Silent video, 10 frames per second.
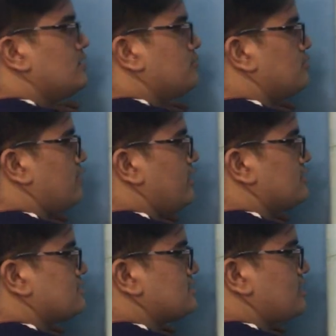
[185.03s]
we
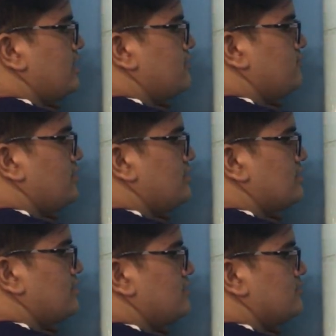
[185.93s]
write sine of
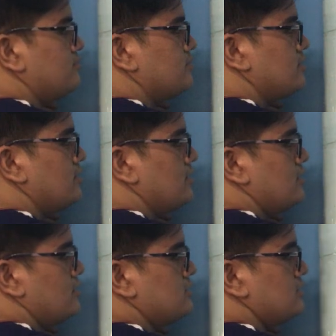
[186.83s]
theta
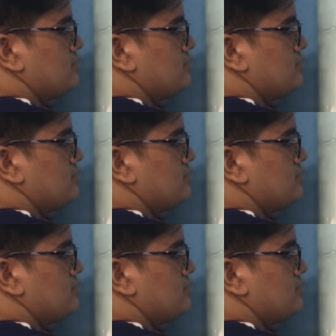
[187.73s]
is